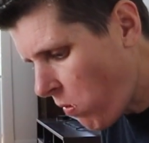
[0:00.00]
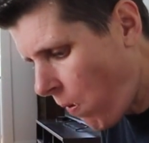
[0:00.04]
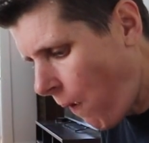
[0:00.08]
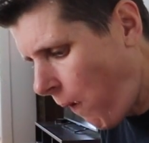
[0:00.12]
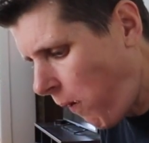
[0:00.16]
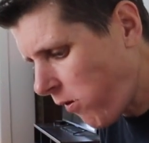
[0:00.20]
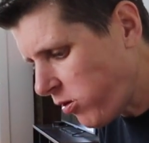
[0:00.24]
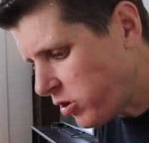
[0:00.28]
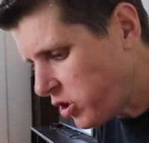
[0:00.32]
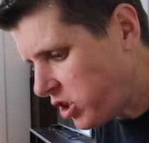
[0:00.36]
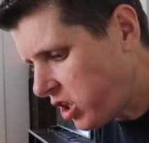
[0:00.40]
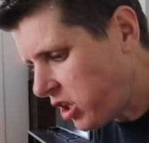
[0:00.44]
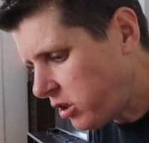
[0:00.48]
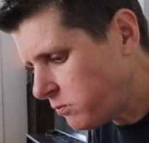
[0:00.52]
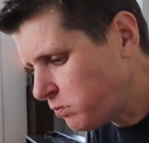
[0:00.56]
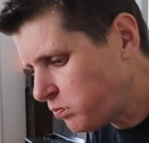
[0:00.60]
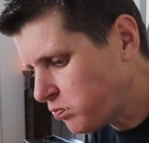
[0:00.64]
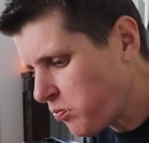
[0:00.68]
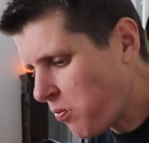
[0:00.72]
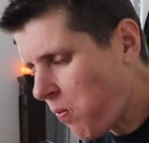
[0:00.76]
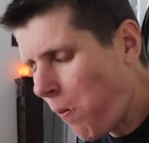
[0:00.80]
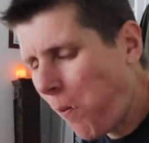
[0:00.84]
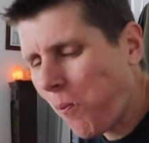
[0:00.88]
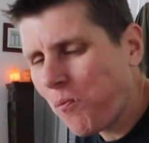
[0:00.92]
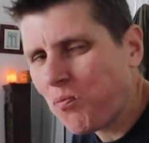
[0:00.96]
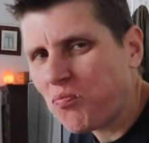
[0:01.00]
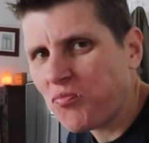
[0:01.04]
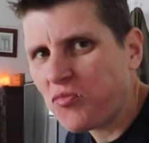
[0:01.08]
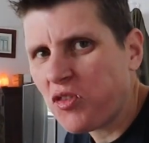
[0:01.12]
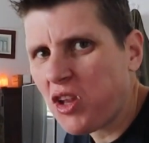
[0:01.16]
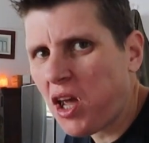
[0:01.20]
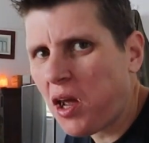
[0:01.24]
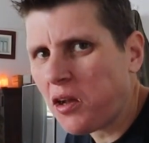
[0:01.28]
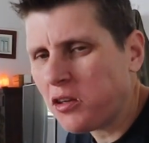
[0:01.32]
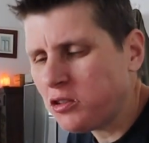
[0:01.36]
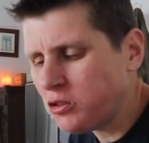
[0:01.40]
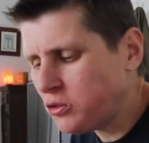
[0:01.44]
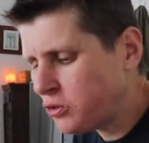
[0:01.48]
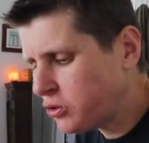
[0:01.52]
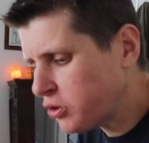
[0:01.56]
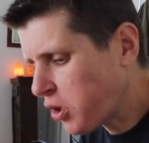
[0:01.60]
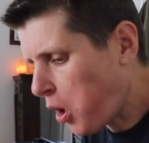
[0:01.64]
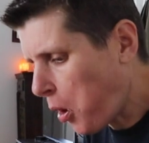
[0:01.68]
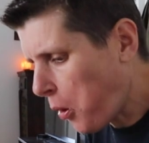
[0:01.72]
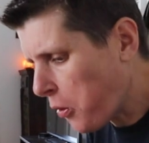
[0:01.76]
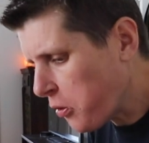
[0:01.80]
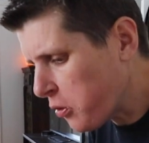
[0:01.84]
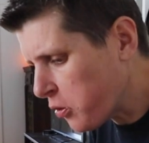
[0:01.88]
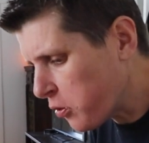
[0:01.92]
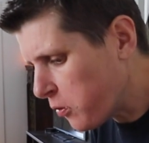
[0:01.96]
Oh yeah, that is
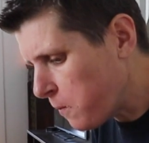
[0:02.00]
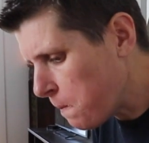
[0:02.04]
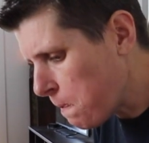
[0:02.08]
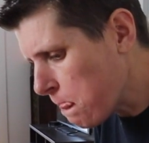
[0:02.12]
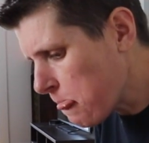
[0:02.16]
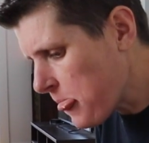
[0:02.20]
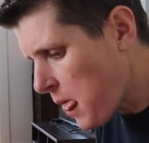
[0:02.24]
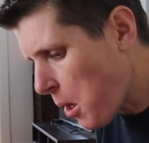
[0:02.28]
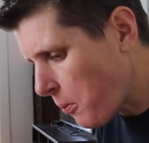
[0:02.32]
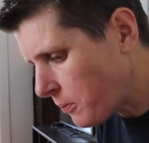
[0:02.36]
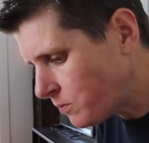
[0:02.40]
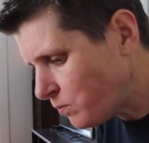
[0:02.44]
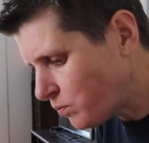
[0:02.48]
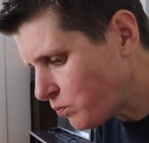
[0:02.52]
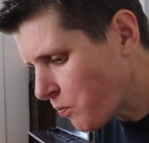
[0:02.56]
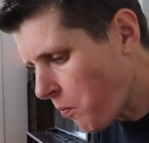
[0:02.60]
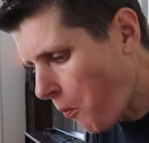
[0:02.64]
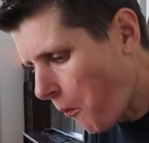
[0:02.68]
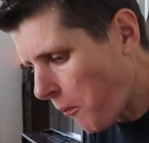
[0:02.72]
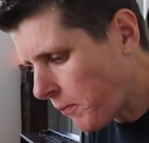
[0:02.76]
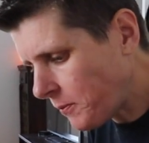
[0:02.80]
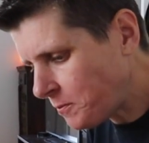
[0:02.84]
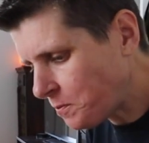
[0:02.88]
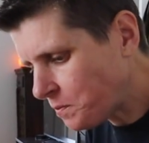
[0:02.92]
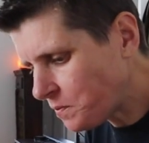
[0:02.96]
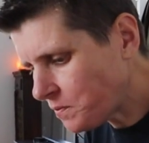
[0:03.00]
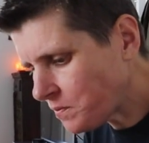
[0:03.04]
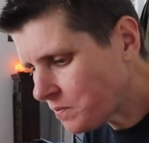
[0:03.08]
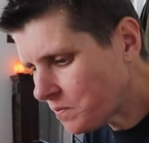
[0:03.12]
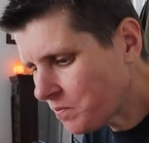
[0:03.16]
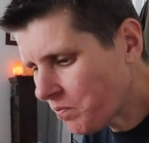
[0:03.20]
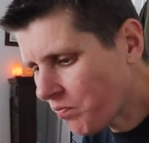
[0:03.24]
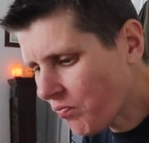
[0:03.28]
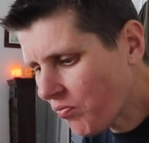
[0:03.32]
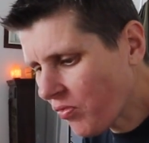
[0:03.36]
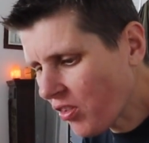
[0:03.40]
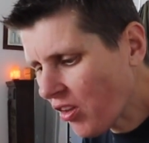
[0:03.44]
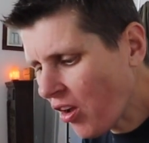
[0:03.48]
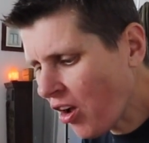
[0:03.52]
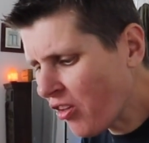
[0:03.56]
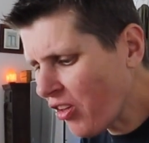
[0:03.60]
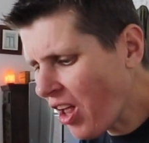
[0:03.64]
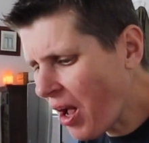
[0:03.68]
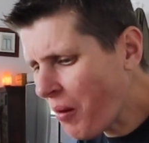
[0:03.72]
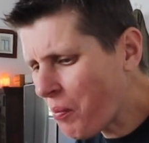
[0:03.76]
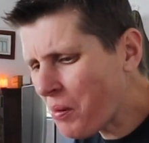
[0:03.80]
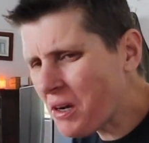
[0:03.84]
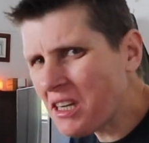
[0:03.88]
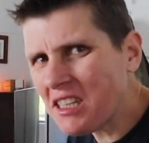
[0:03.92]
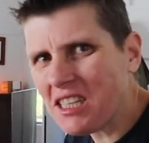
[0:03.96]
so good. I
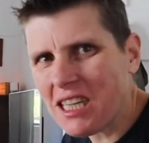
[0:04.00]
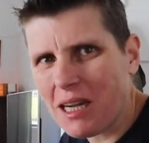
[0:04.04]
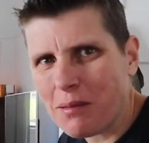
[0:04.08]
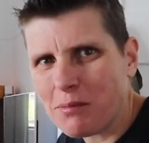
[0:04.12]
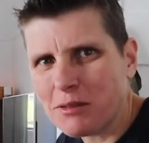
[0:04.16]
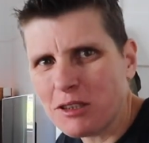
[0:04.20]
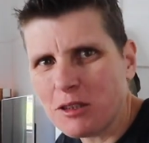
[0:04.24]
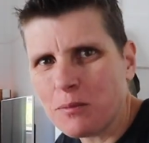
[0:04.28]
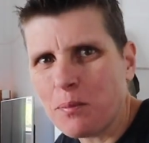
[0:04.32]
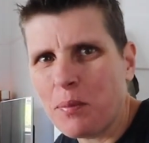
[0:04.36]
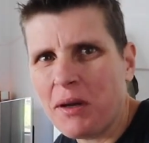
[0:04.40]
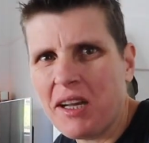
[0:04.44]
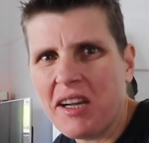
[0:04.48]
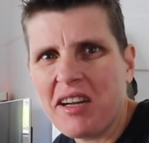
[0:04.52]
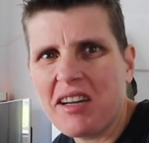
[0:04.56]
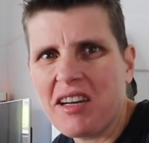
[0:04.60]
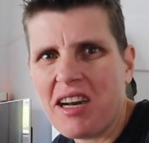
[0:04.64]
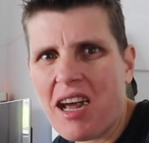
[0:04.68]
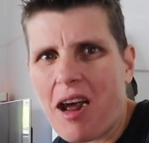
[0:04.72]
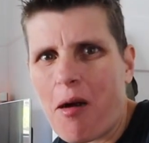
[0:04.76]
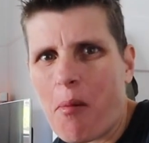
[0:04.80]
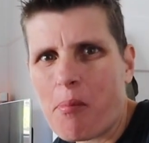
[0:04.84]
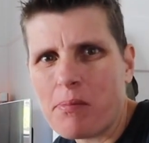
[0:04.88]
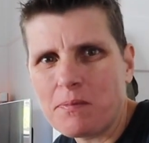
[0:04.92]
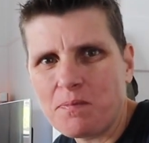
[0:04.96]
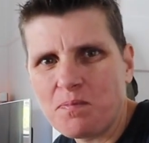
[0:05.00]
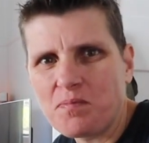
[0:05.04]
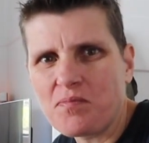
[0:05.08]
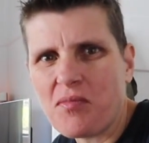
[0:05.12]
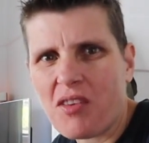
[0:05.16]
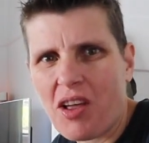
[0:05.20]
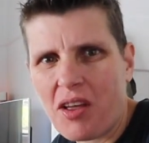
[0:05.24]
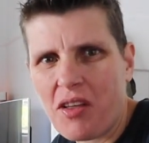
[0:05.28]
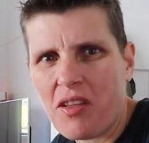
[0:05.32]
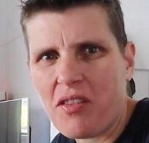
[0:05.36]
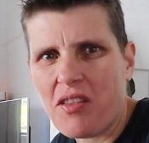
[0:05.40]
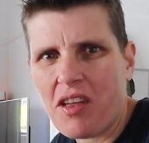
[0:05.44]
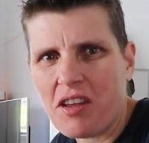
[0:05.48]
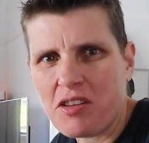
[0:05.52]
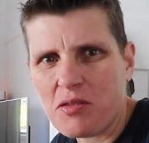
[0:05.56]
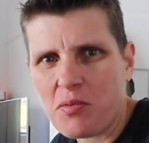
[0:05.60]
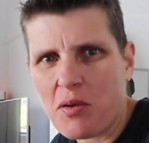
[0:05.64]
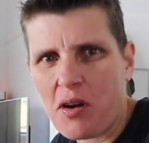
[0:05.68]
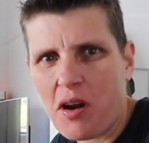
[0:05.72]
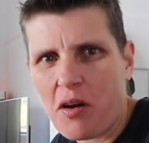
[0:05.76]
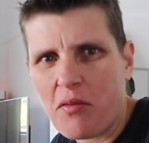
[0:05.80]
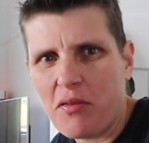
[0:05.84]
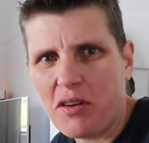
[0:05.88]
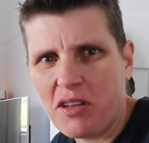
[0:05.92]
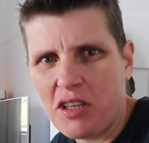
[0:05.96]
like being able to pick it up. I think that's
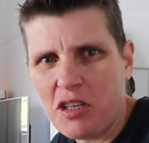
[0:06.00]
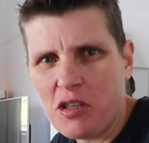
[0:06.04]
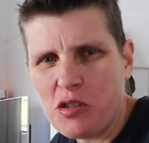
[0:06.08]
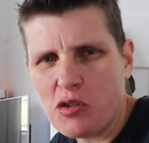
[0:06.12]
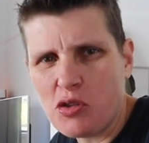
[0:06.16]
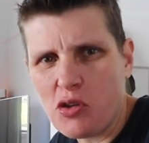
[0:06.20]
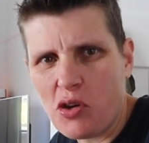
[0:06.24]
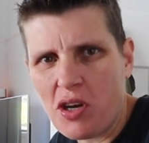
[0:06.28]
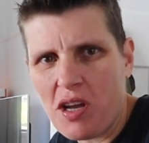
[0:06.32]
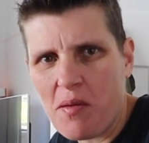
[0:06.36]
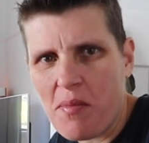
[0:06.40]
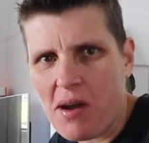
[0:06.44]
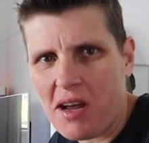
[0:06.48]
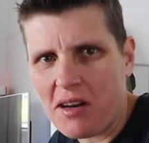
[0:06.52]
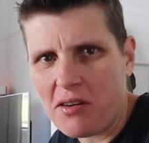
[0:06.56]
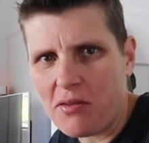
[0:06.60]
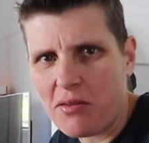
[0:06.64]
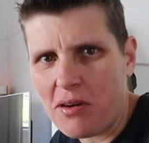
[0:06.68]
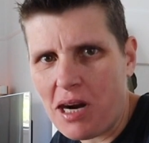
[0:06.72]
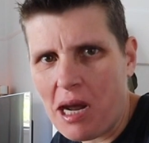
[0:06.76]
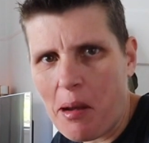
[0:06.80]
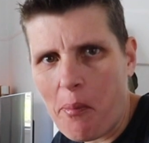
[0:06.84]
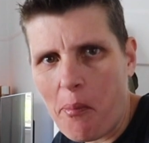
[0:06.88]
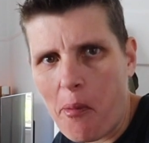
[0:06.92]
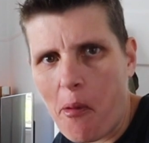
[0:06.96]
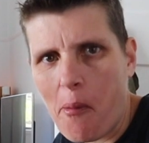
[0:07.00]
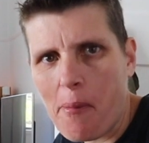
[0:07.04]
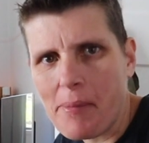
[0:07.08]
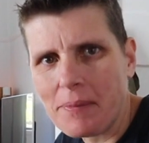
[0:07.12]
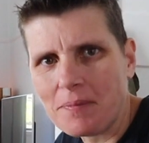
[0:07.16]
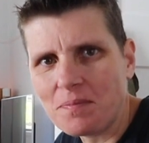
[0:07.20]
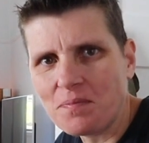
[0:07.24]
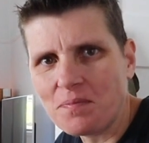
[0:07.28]
what I really enjoy about a wrap.